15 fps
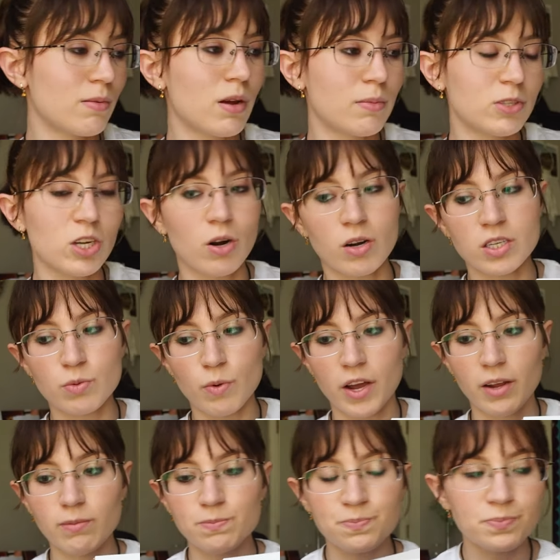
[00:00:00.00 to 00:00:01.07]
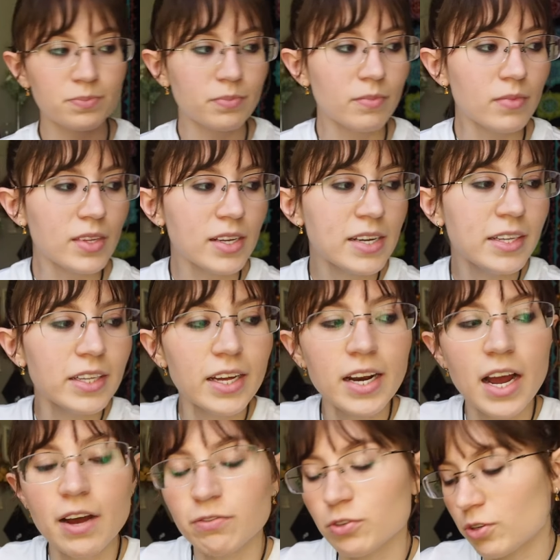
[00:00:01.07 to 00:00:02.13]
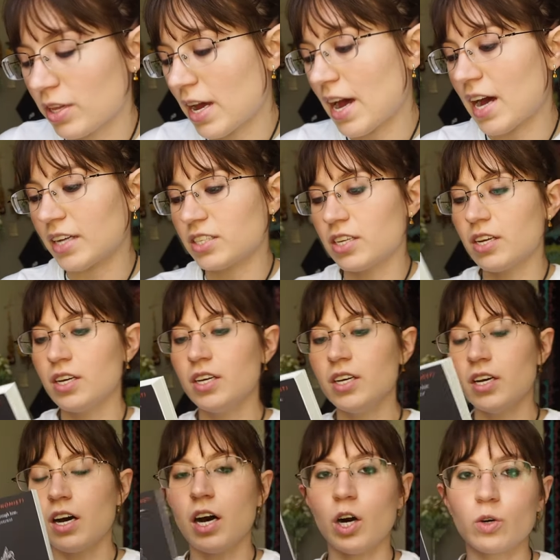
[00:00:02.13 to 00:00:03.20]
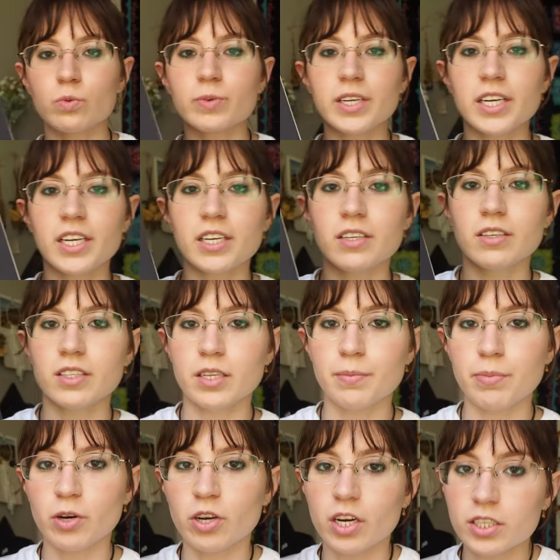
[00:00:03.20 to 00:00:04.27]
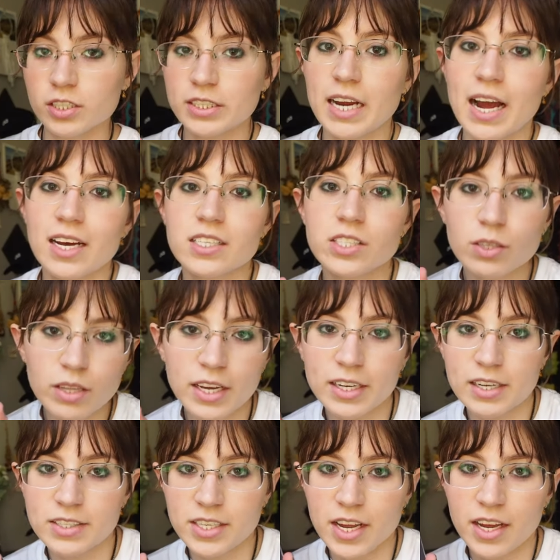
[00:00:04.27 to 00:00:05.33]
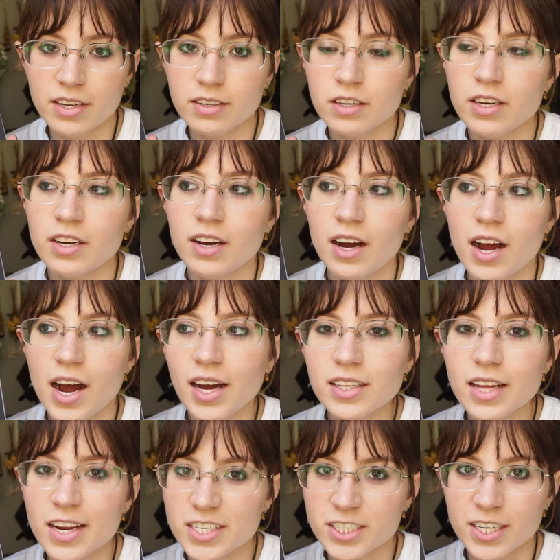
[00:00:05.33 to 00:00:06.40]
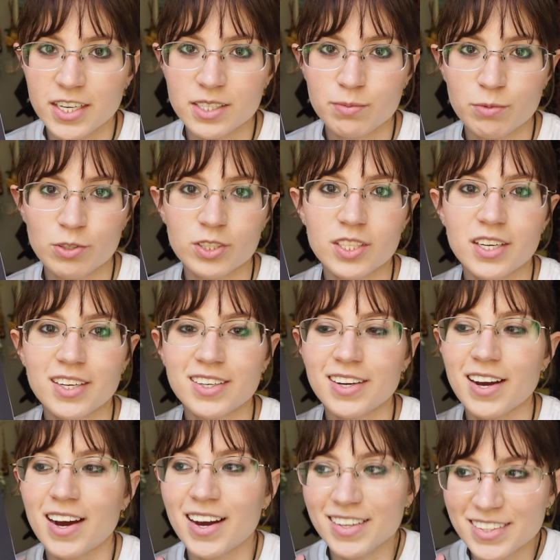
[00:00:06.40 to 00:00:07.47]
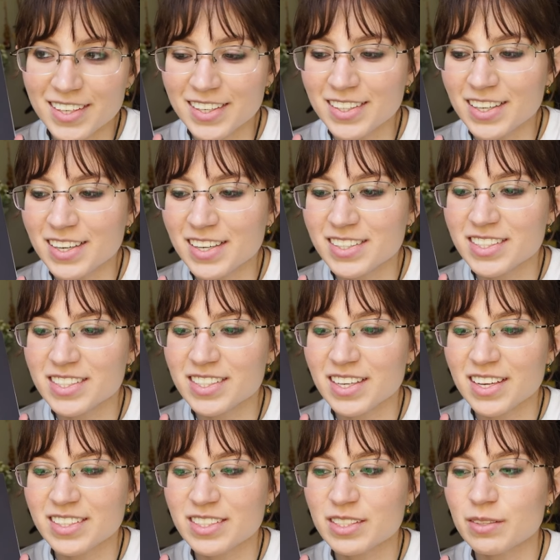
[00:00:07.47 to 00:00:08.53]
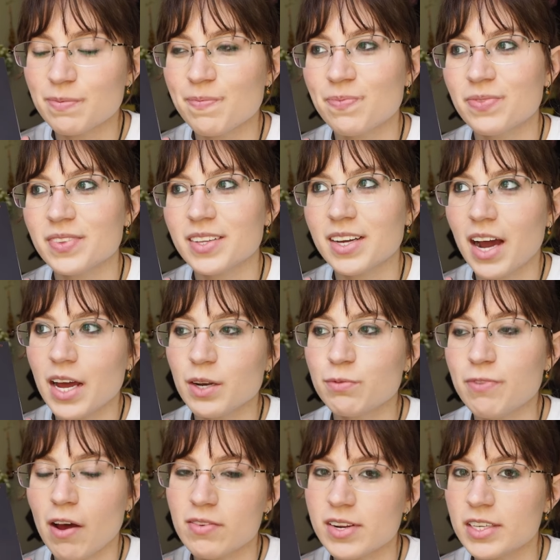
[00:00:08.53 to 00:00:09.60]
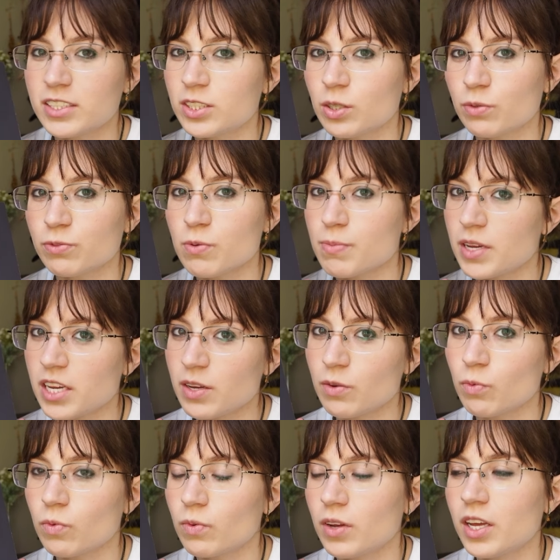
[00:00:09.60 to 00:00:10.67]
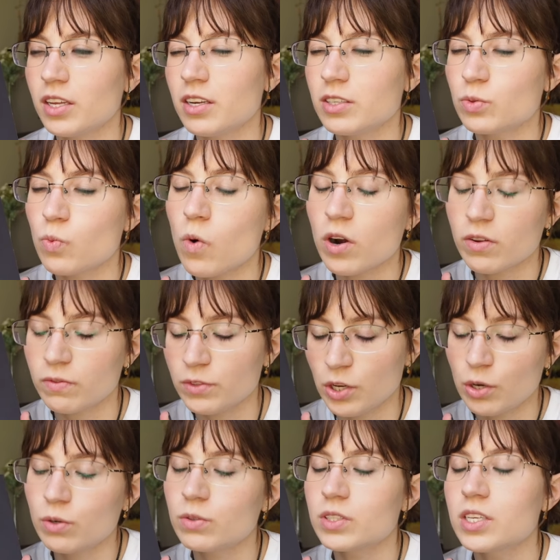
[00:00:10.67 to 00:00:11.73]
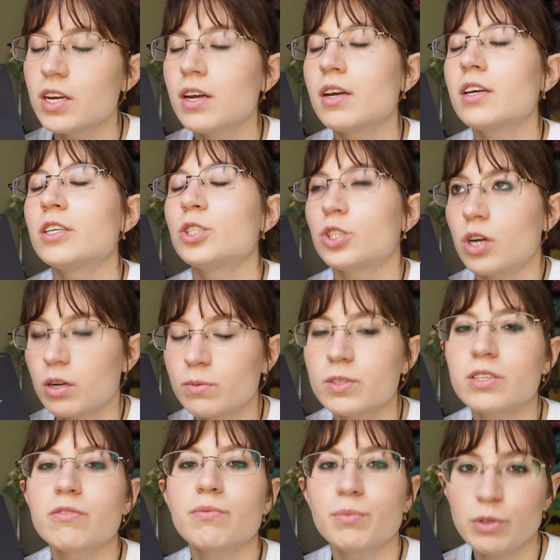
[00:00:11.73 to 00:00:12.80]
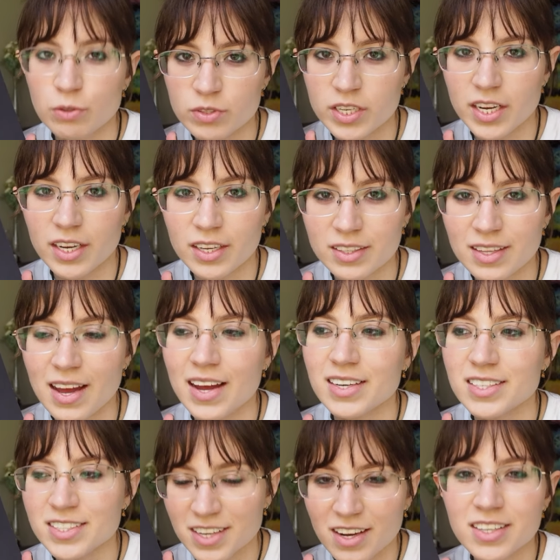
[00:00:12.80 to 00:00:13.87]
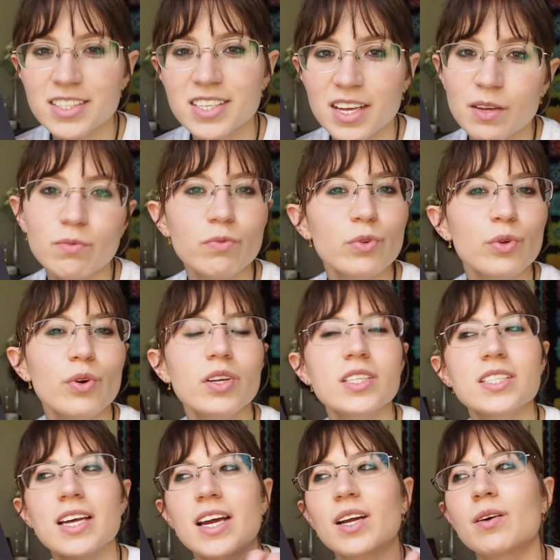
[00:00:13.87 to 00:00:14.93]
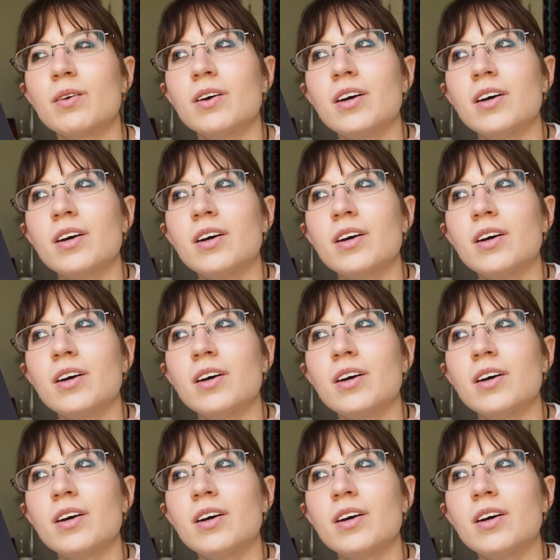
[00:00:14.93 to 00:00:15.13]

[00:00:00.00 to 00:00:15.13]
time as the Artist Way. And then after that, I'll read the book on jazz. So like I said, I like jazz music. I think that it's it's kind of foundational for me and it's one of those genres of music that does influence like